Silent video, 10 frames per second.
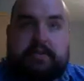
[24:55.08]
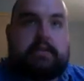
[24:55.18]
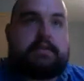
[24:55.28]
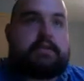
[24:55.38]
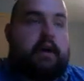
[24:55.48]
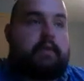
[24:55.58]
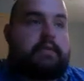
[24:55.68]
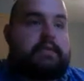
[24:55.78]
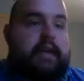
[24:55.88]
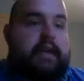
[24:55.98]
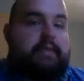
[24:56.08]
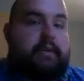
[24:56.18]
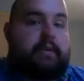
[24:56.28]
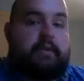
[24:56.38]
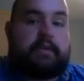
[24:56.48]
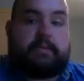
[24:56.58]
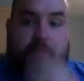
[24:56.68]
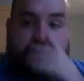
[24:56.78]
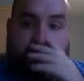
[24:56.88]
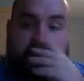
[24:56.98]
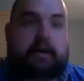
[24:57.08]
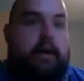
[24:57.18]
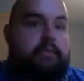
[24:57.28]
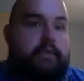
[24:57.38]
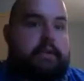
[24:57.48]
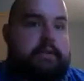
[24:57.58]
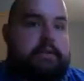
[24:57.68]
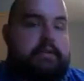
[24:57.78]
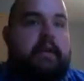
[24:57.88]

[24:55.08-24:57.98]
in this conference in Africa, or this Berlin conference.